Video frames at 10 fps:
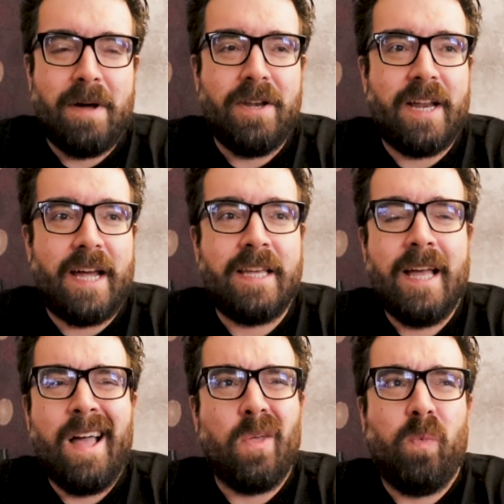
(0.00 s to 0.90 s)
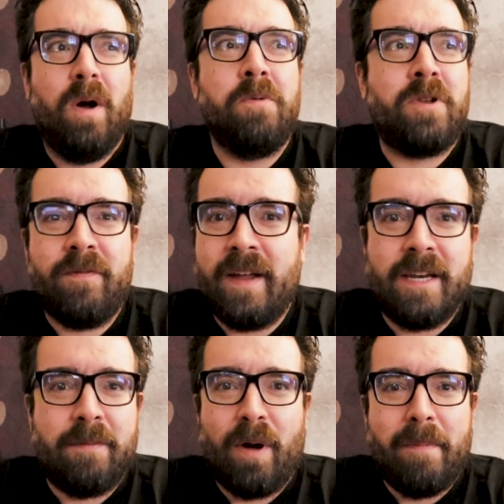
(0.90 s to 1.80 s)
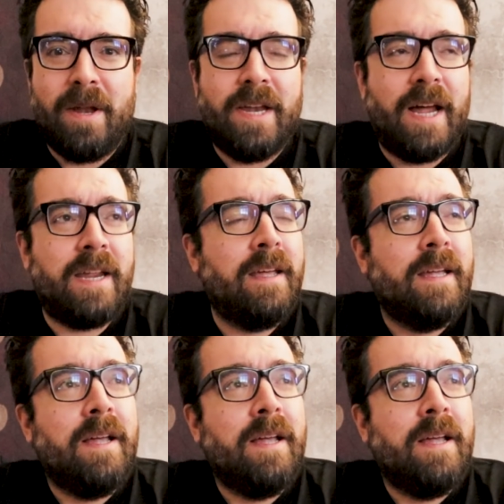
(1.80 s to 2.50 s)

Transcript: Monday. The world could have ended by Monday.